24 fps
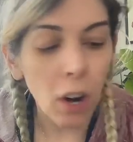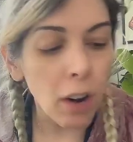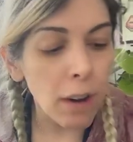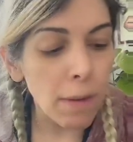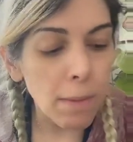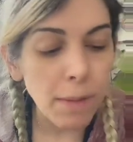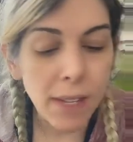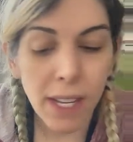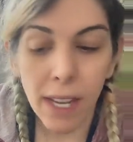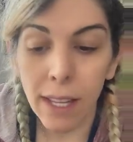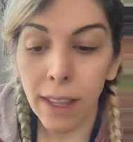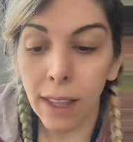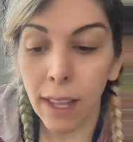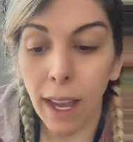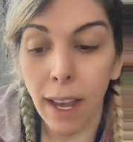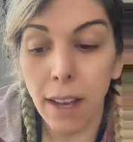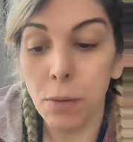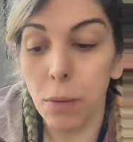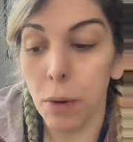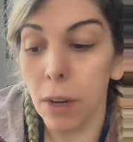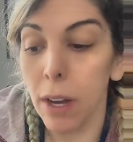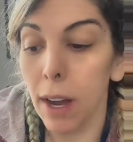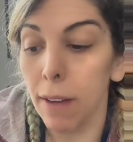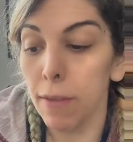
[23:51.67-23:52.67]
Her arms
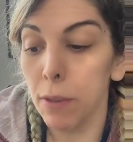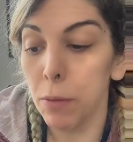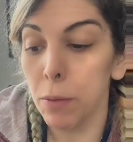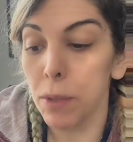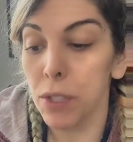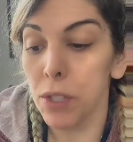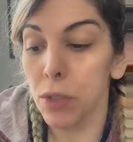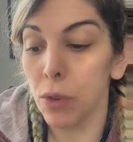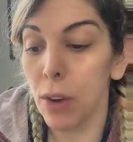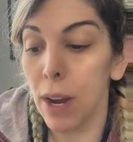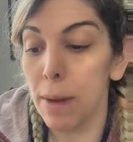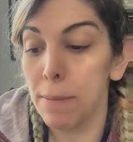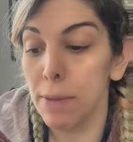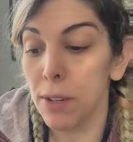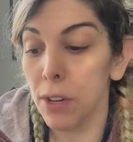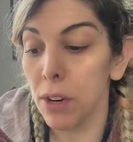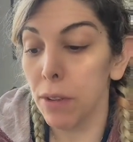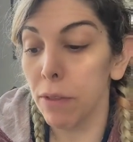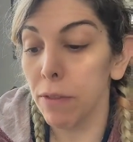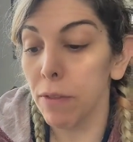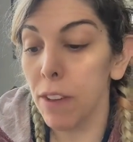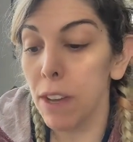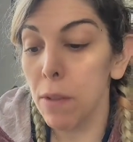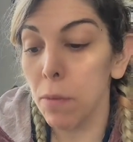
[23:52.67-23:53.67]
and legs were covered with
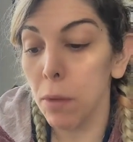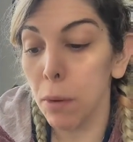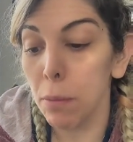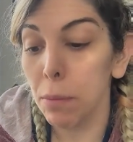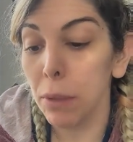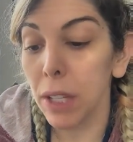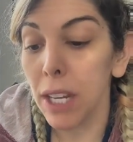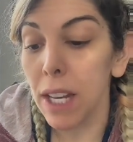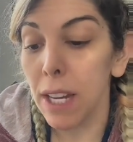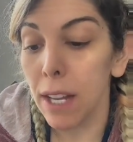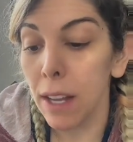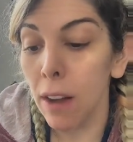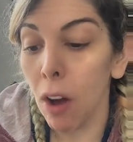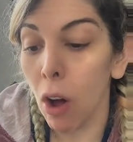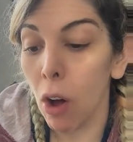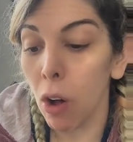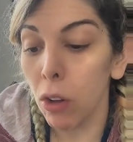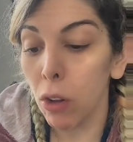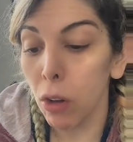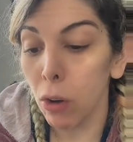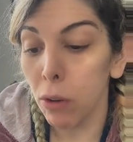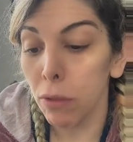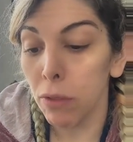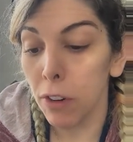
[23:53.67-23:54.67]
scrapes, and her feet were
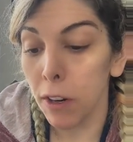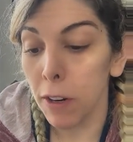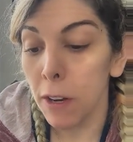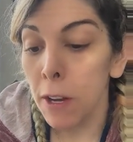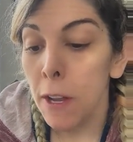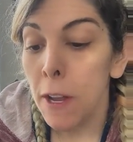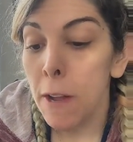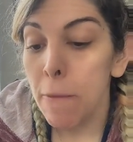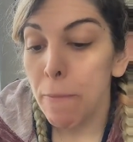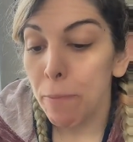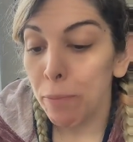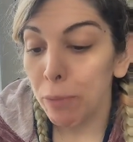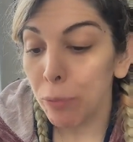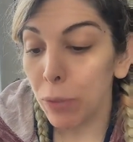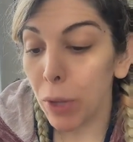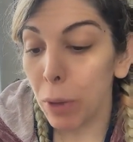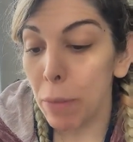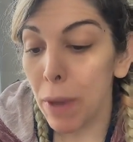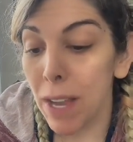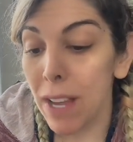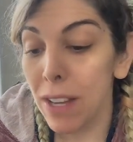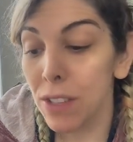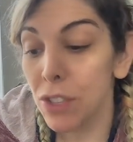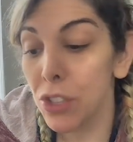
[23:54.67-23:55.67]
bleeding all over
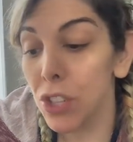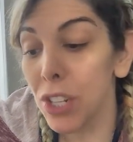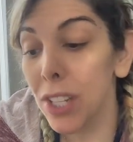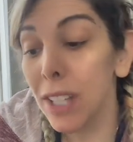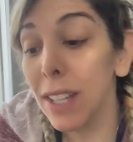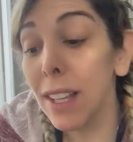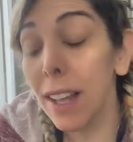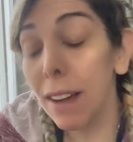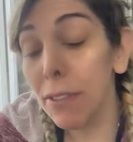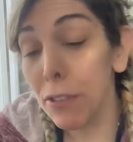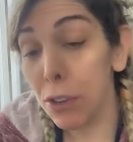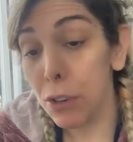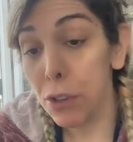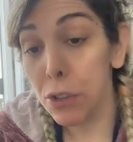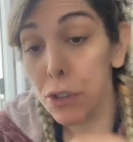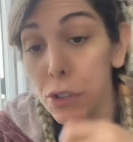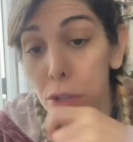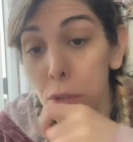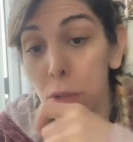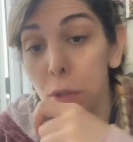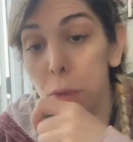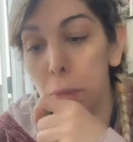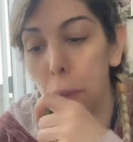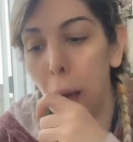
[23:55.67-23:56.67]
because she'd
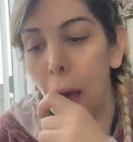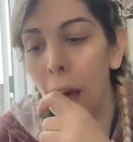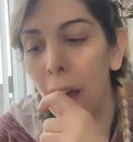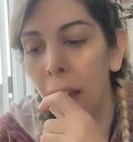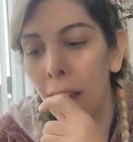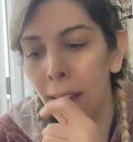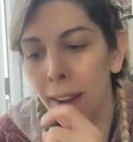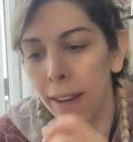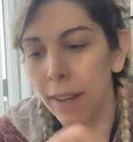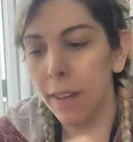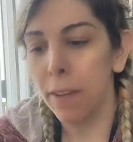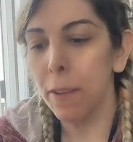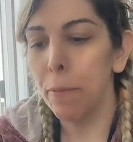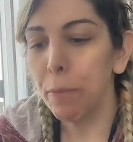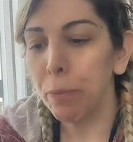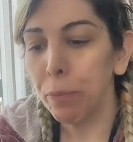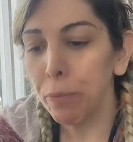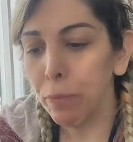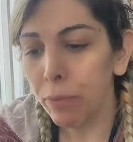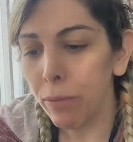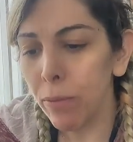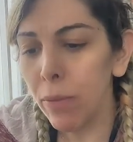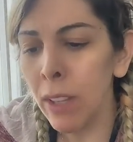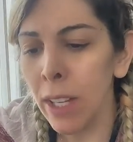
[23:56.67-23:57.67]
left her shoes
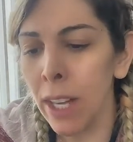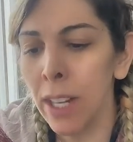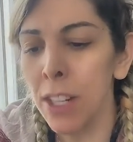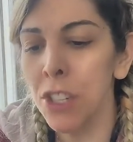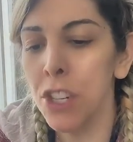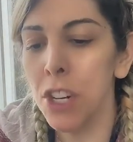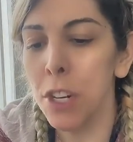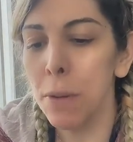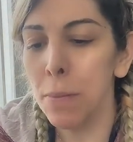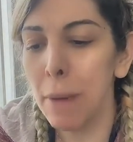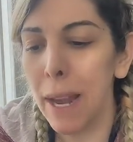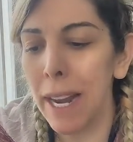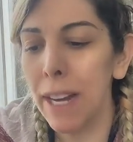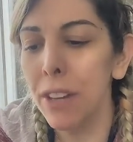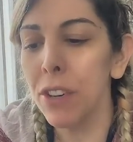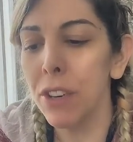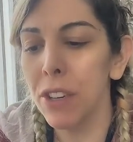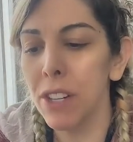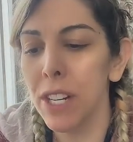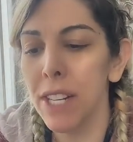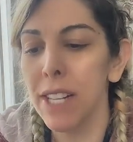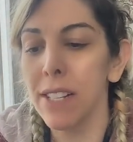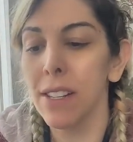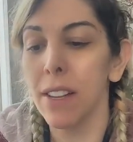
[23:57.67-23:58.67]
behind. And she'd
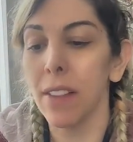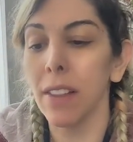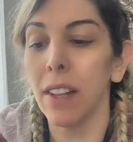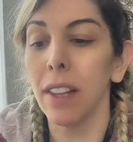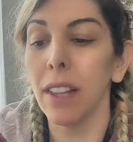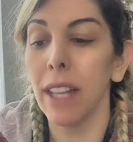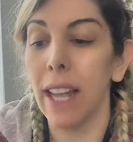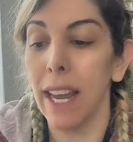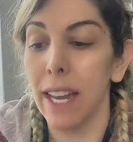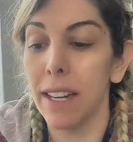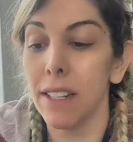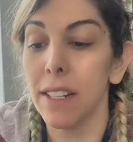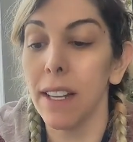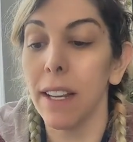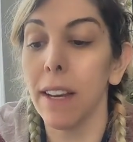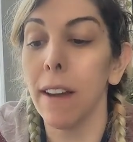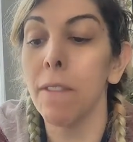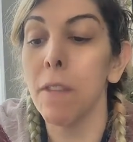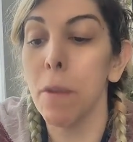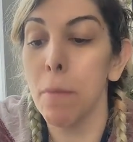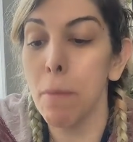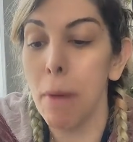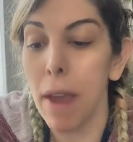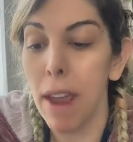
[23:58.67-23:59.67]
banged her knees on the
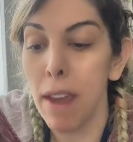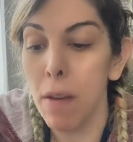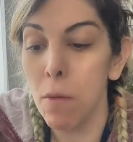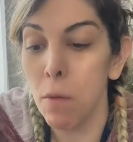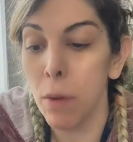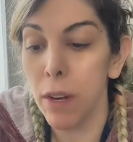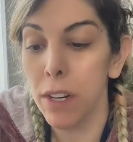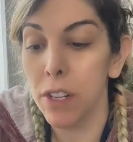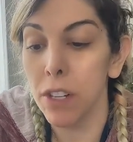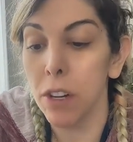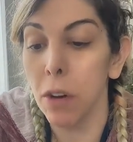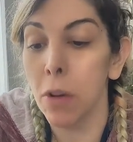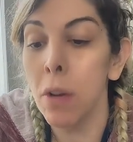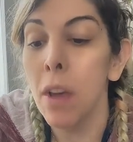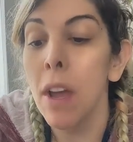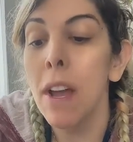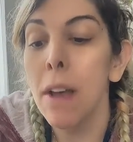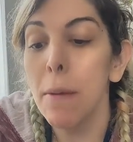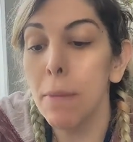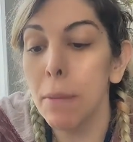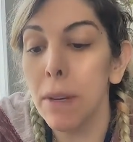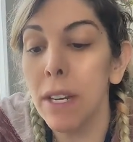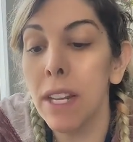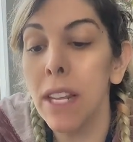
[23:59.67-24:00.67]
landing of the bay
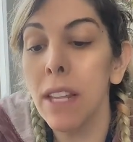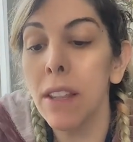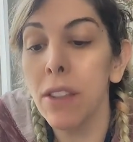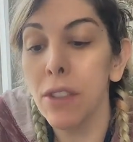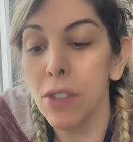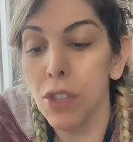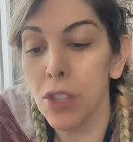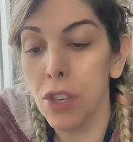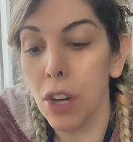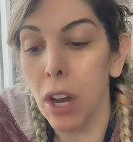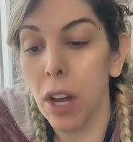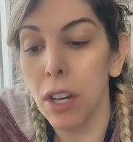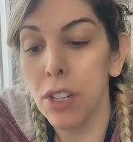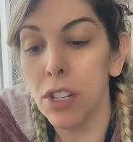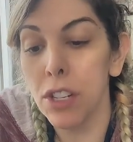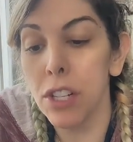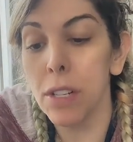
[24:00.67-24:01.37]
window beneath